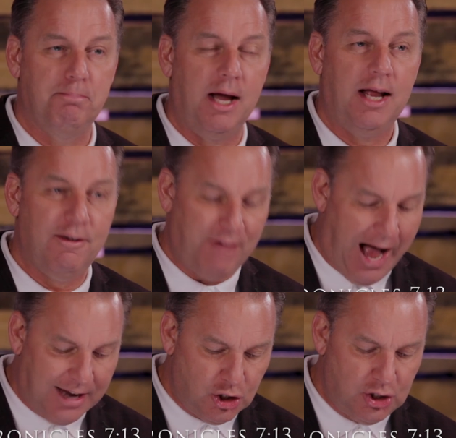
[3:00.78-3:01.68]
"But if
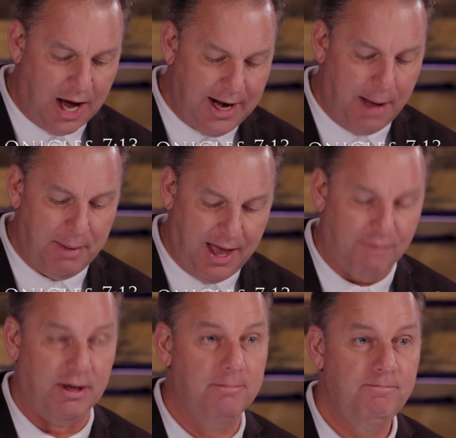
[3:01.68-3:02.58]
I shut up
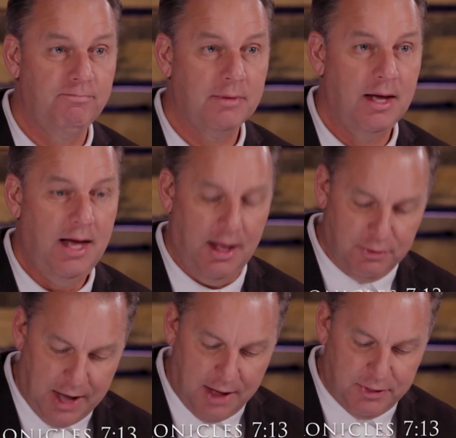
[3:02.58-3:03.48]
heaven,
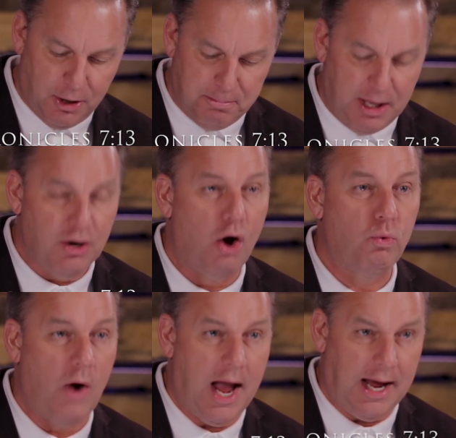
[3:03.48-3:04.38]
that there be no
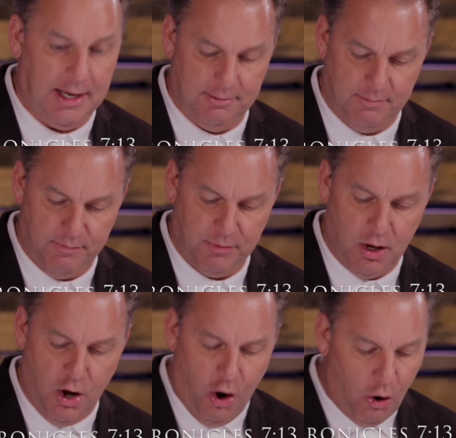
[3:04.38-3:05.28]
rain,
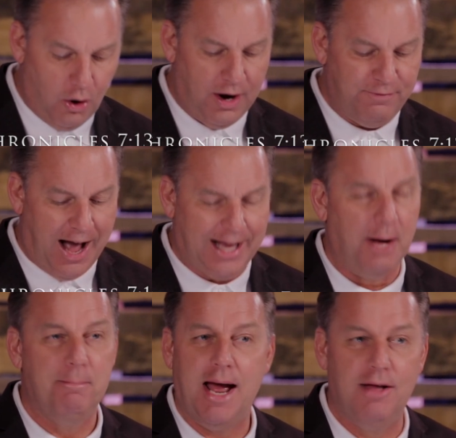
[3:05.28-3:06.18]
or if I
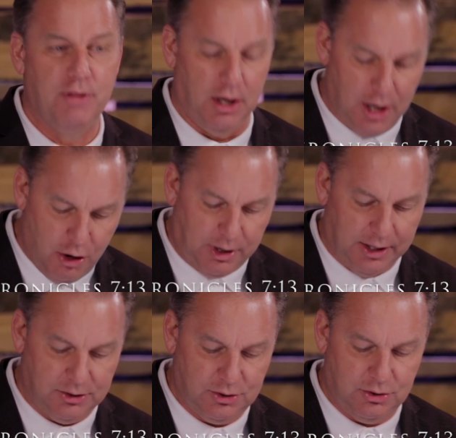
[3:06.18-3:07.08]
command the
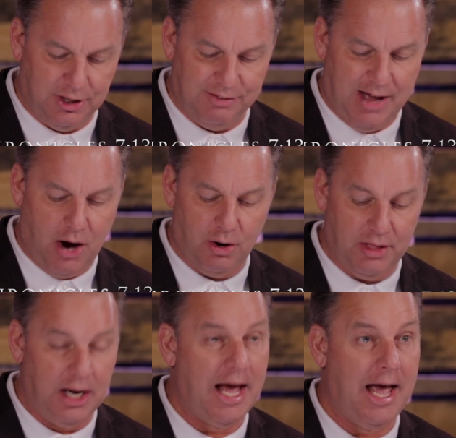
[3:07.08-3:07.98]
locusts to devour
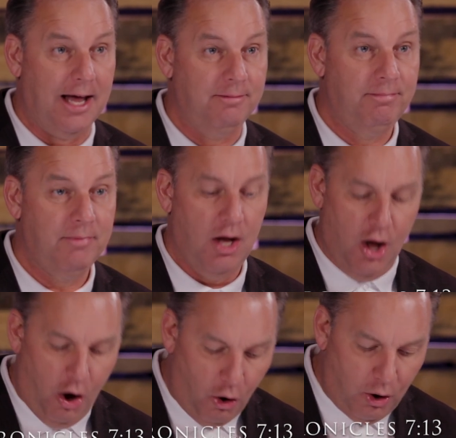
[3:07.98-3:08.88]
the land,
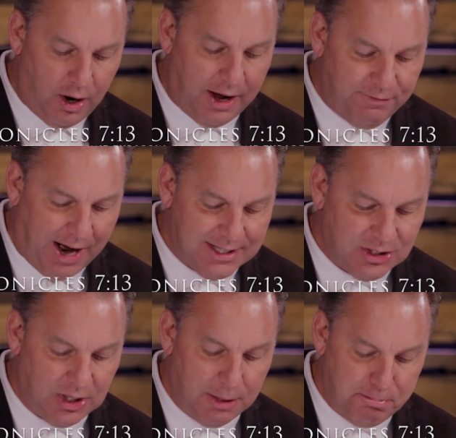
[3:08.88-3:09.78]
or if I
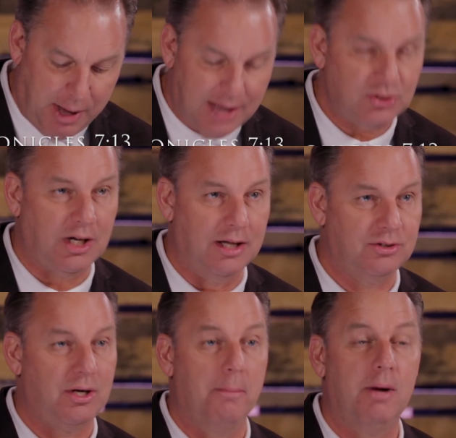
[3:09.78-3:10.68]
send
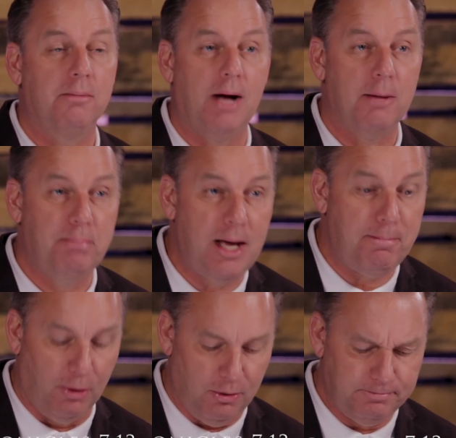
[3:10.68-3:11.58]
pestilence among my
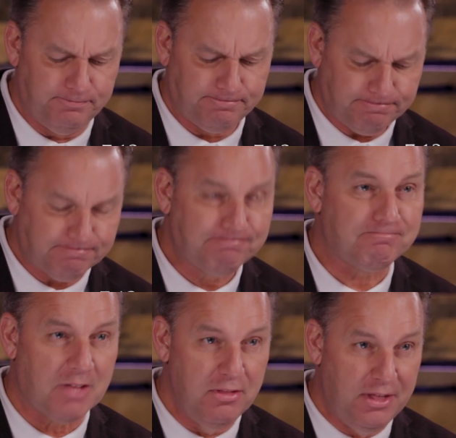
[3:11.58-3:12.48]
people,"
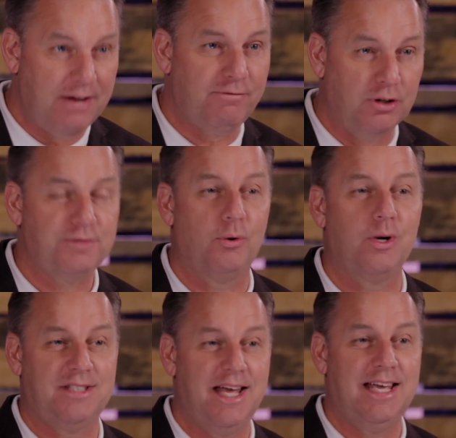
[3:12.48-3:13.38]
then verse
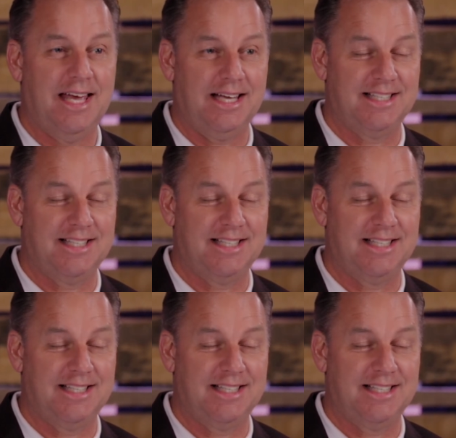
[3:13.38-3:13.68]
14 kicks